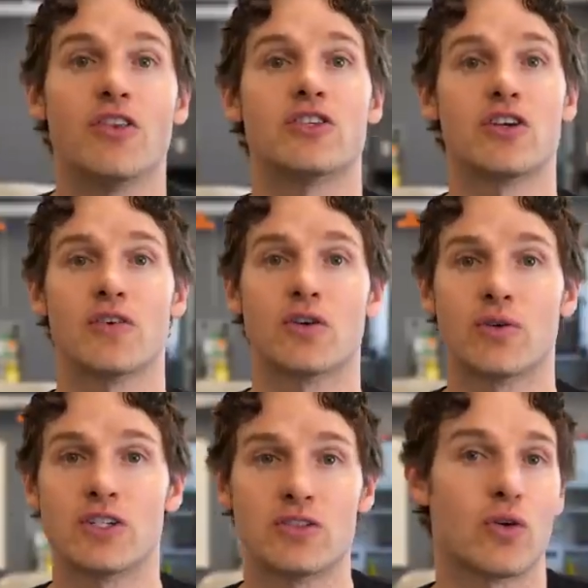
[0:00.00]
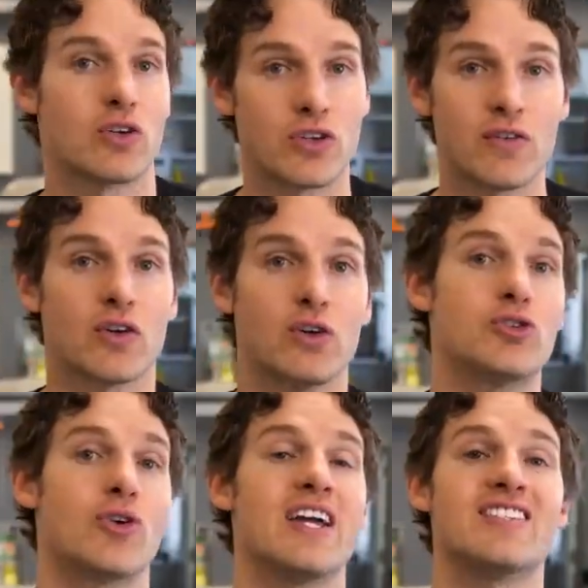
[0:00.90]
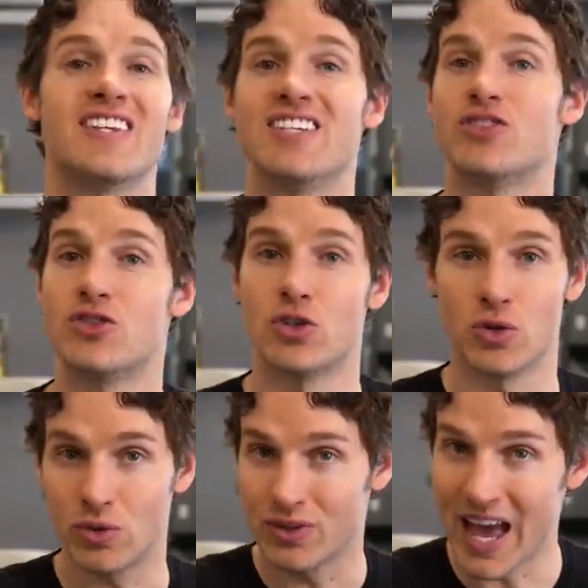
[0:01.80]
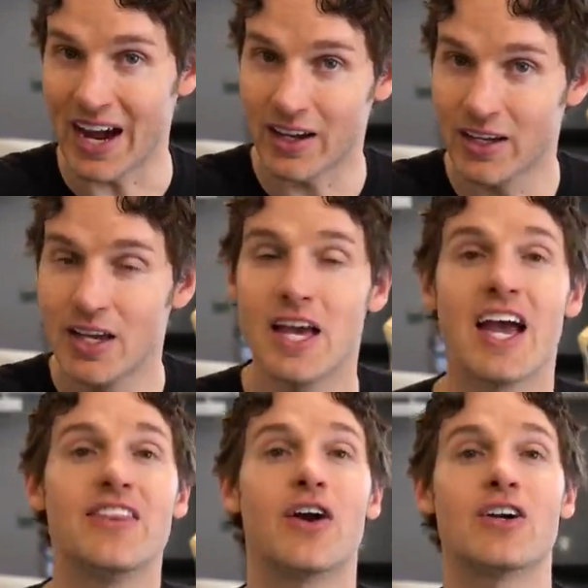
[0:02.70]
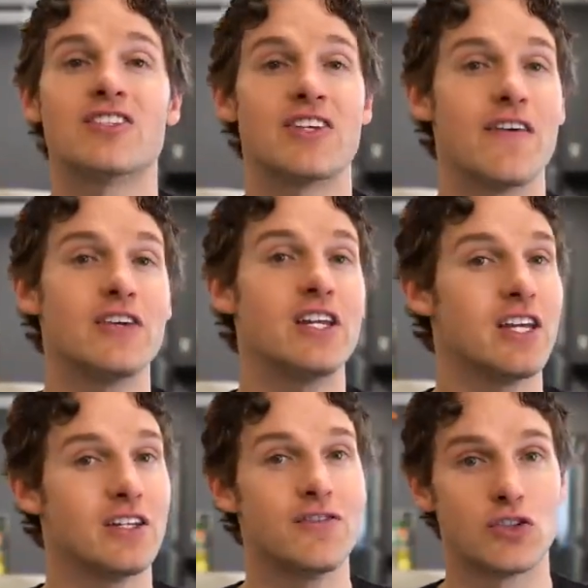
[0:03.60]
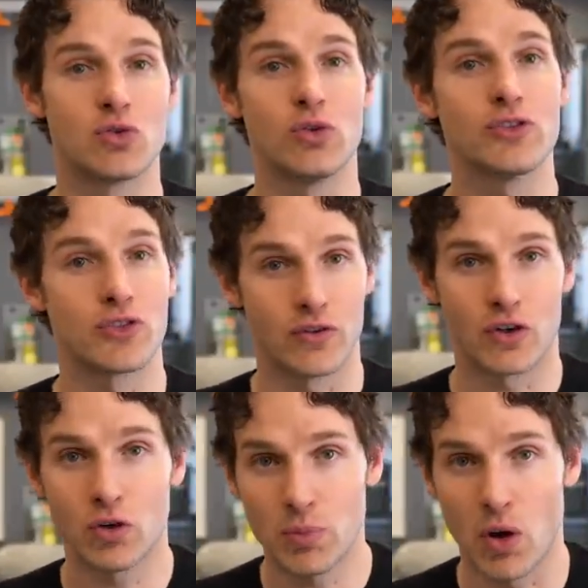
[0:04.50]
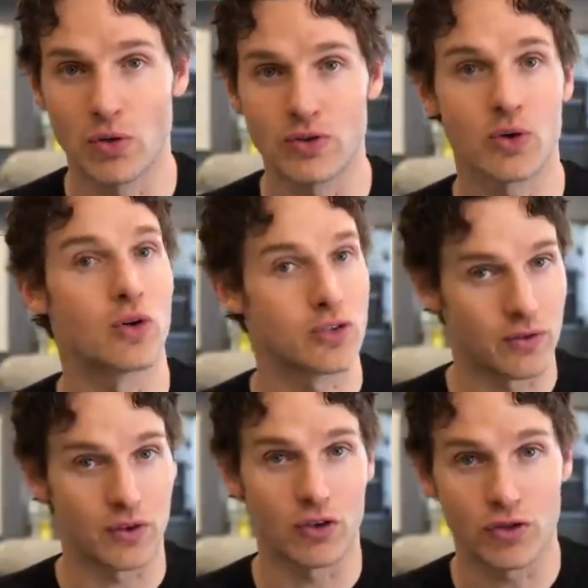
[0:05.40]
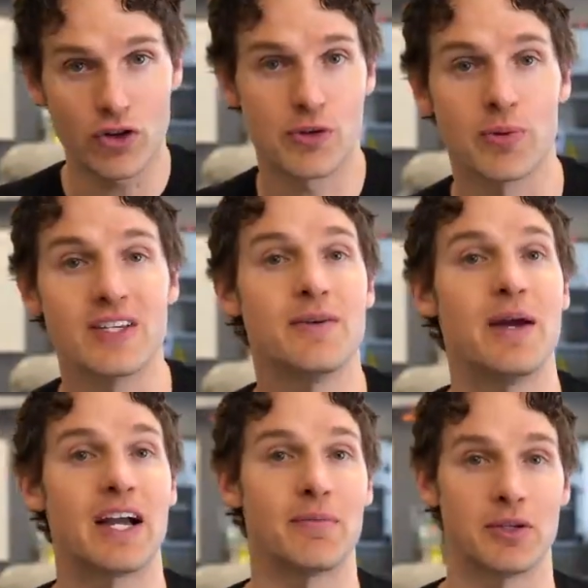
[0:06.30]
the cervical region or cervical translates to neck. And there are 7 individual cervical bones or cervical vertebrae that make up